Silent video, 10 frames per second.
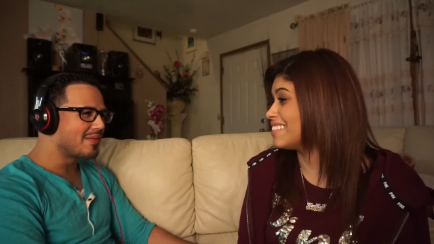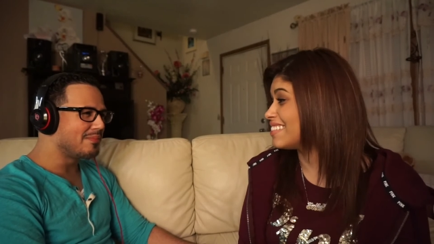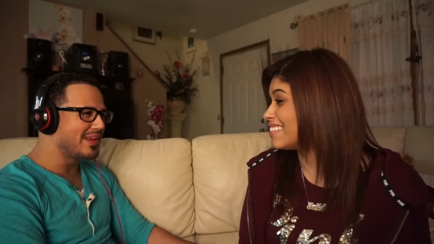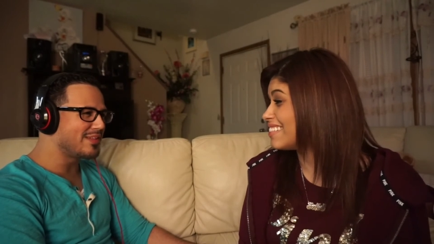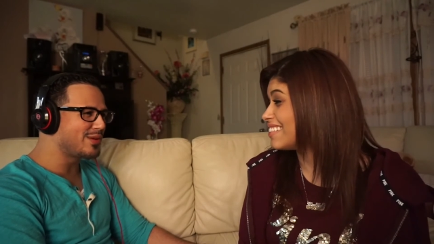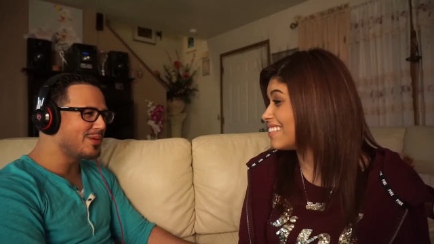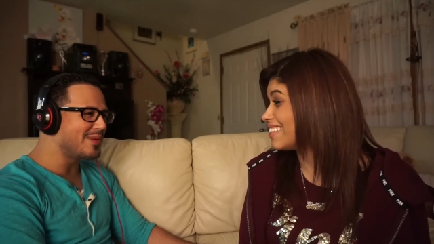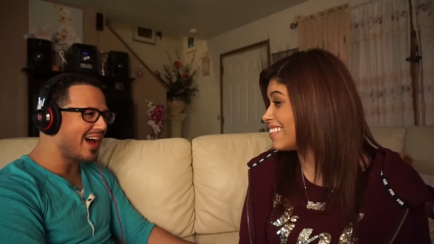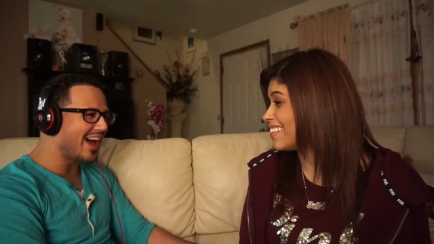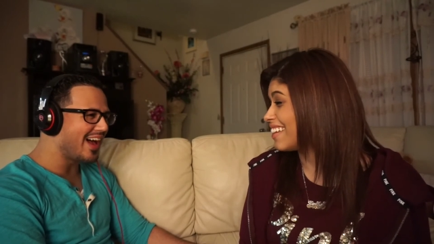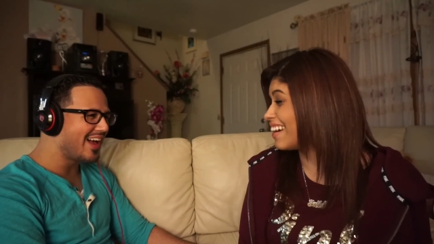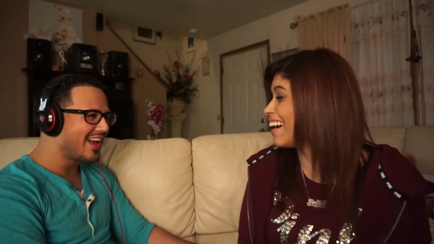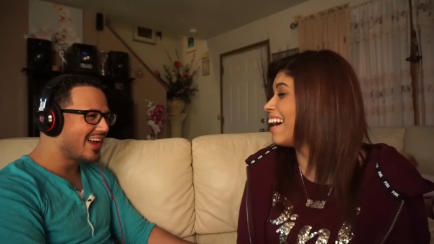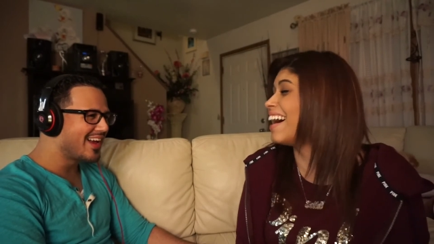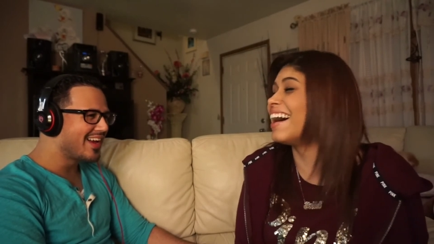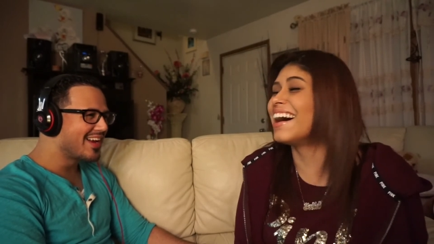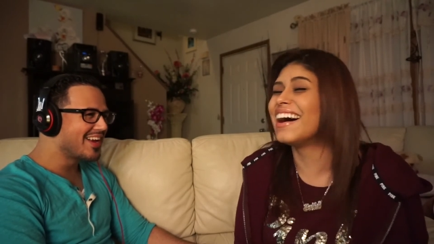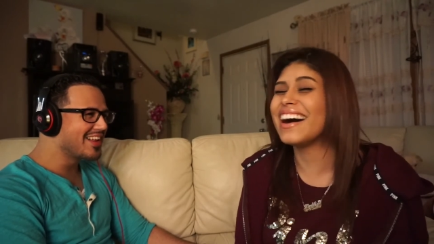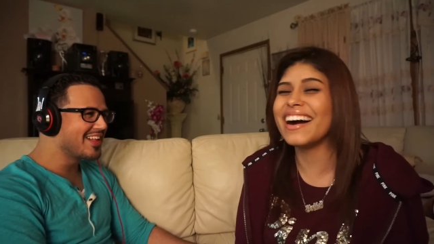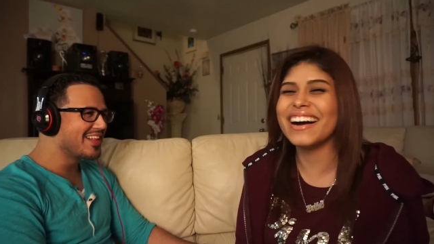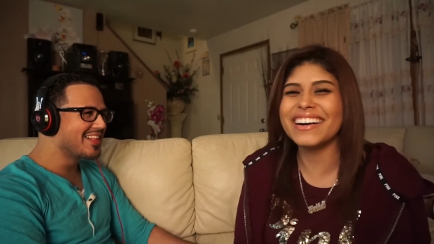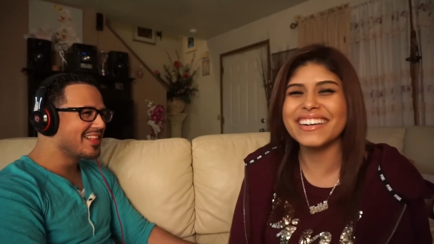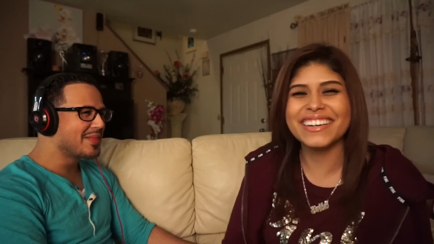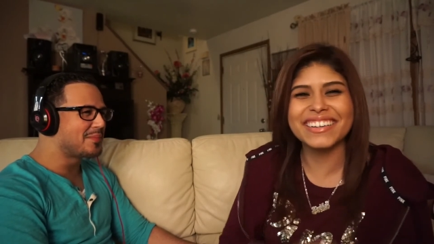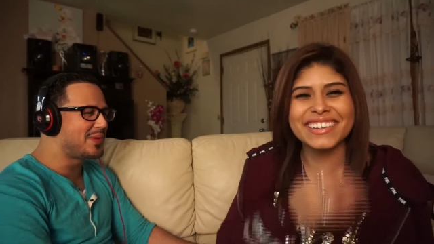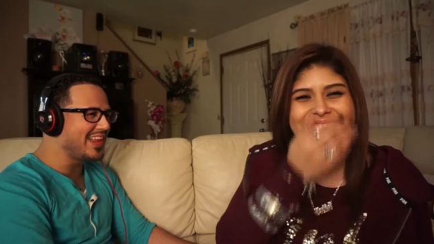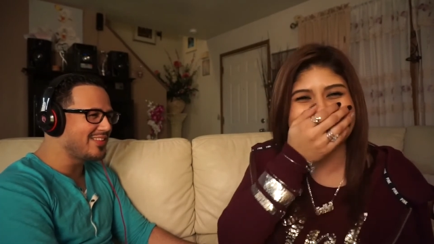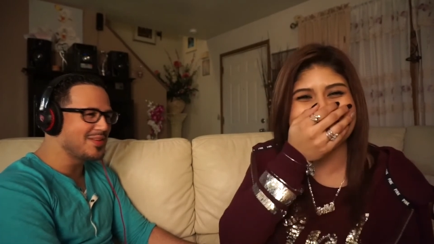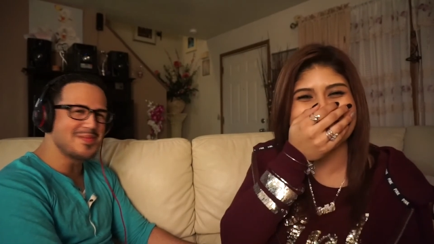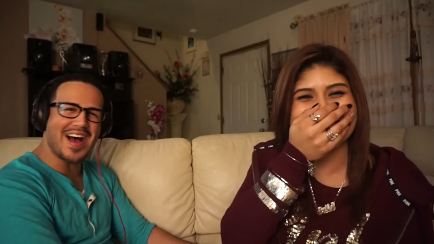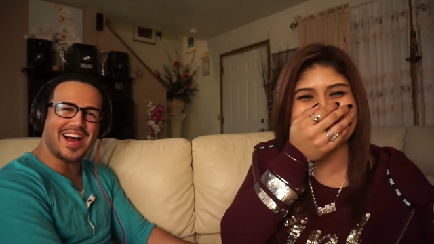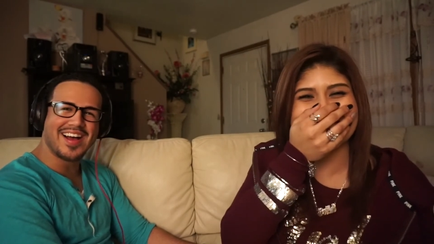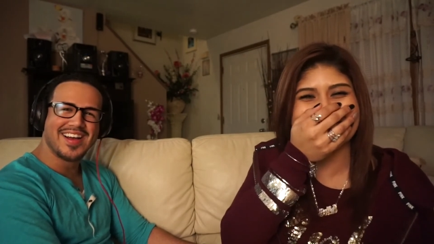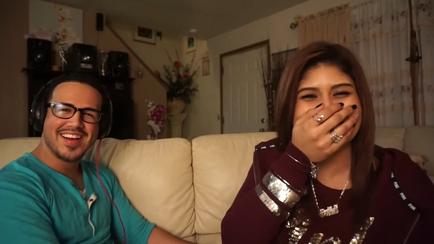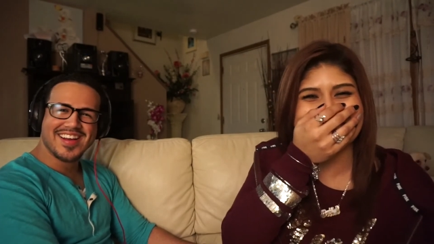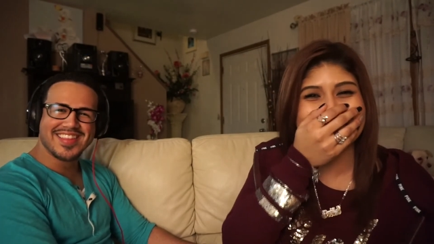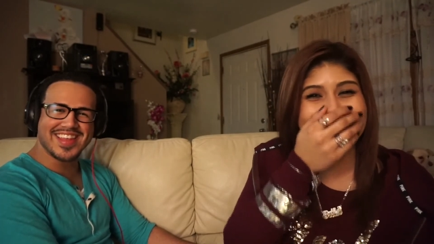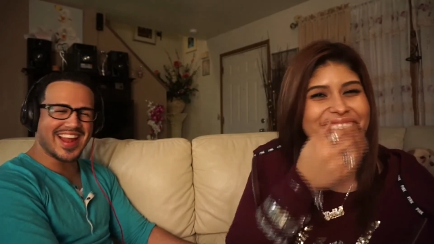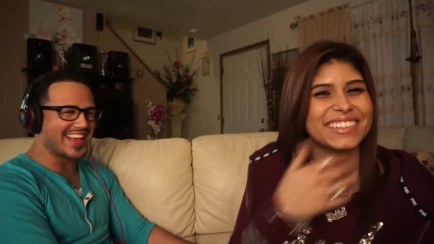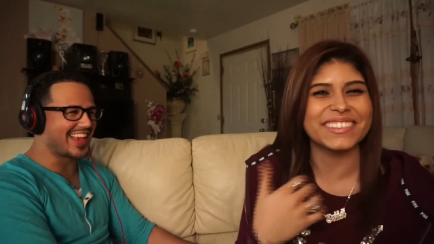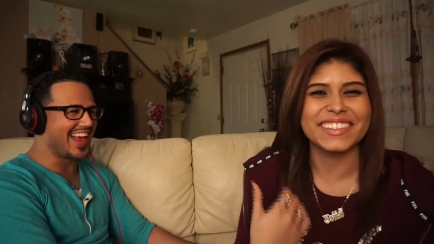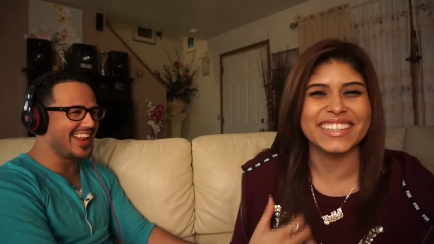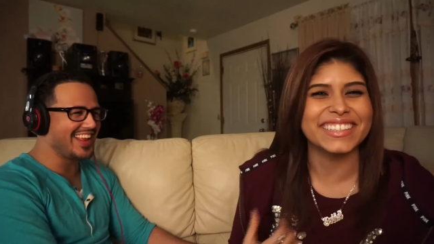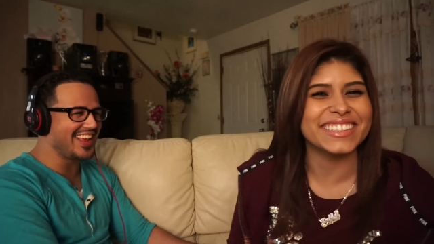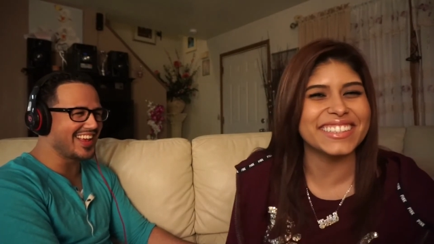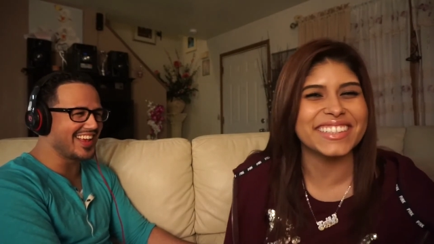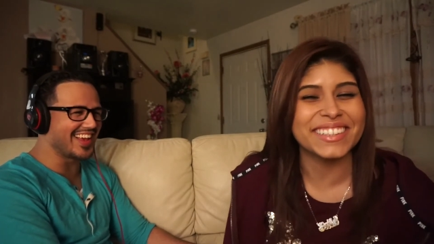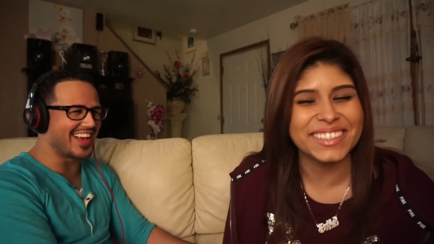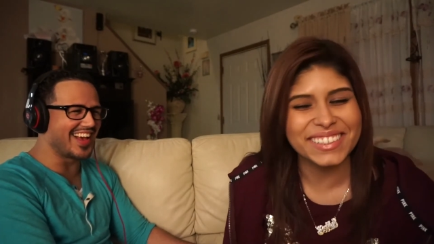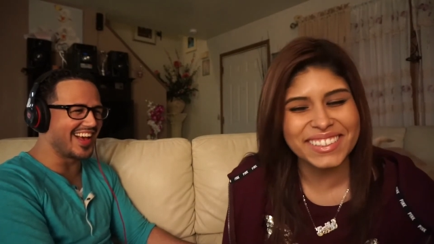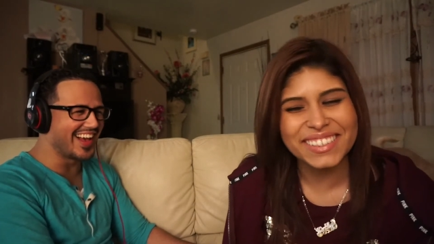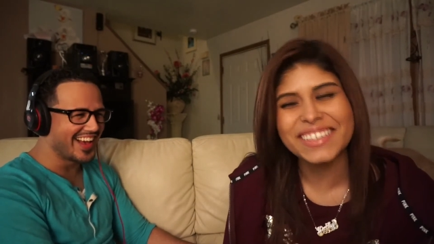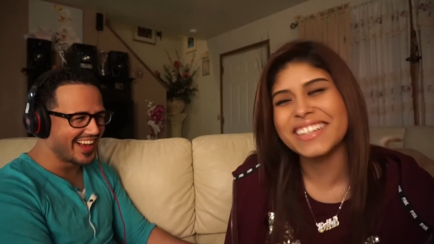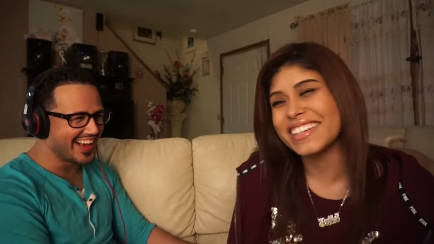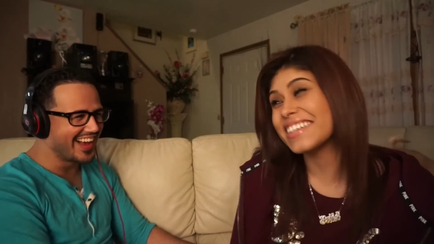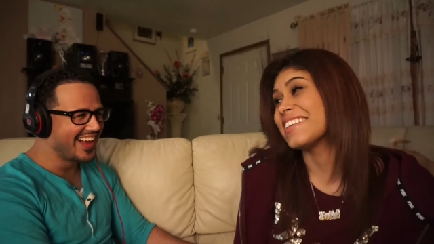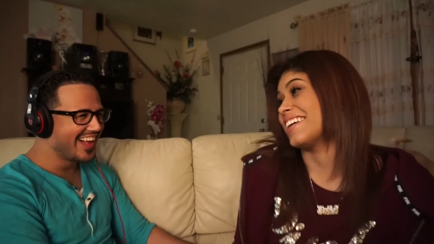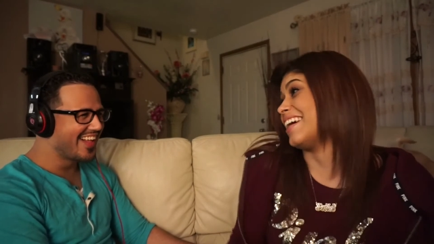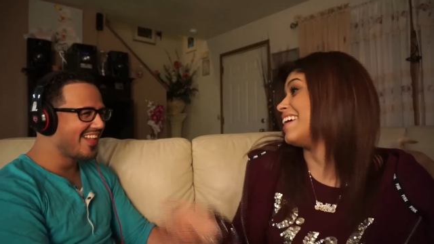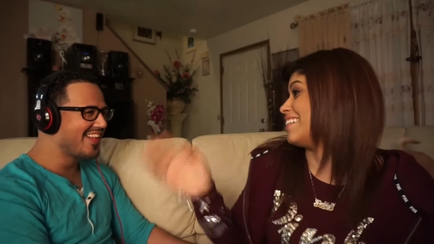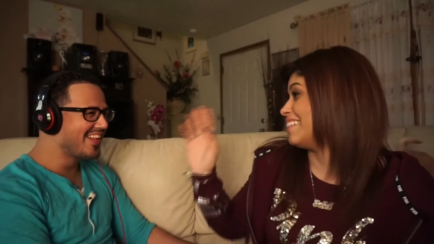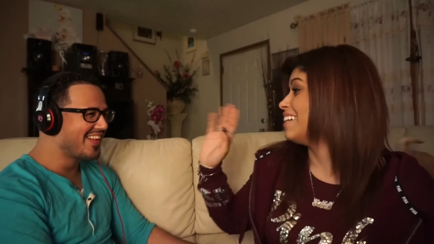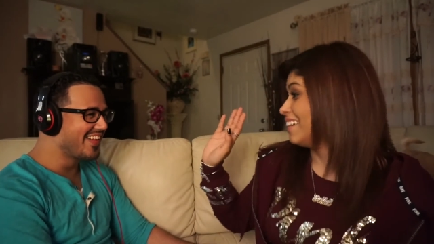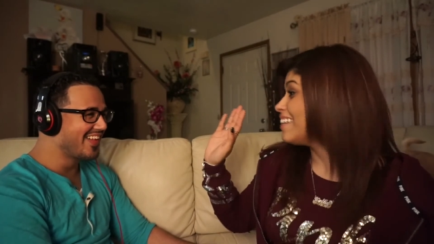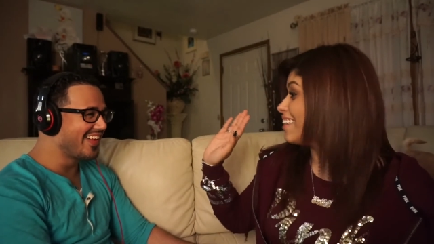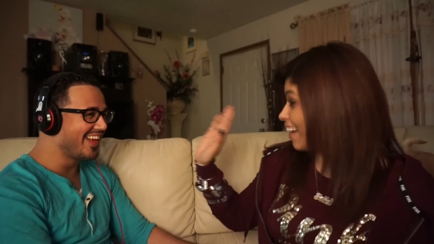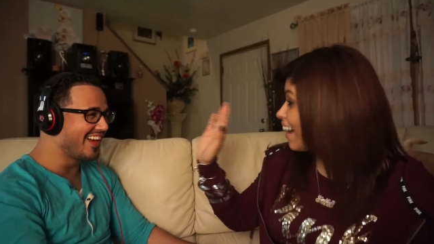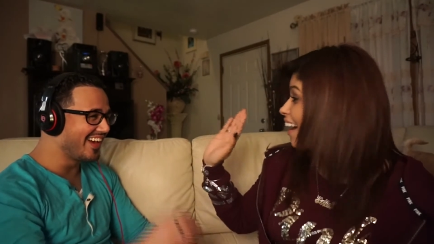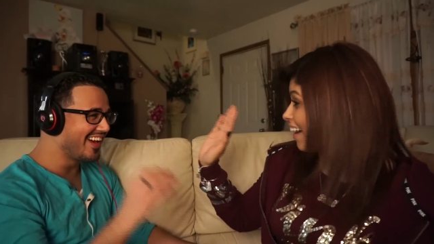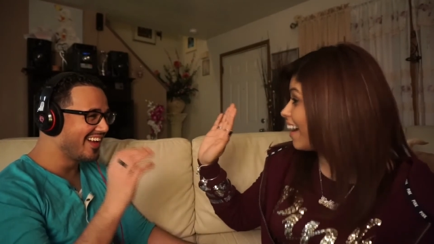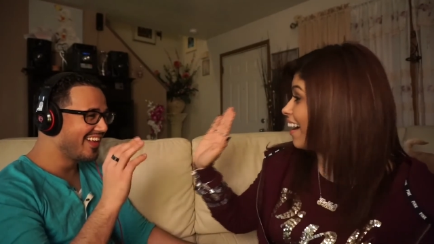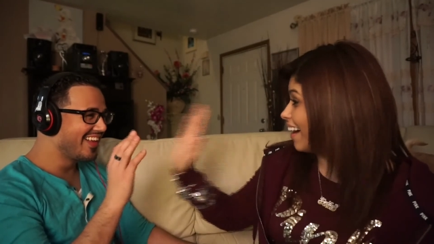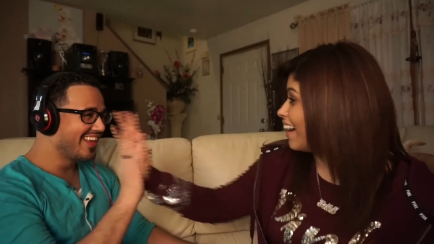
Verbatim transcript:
Speaker 1: B two ba. B two ba. Did I get it?
Speaker 2: yeah. Yeah.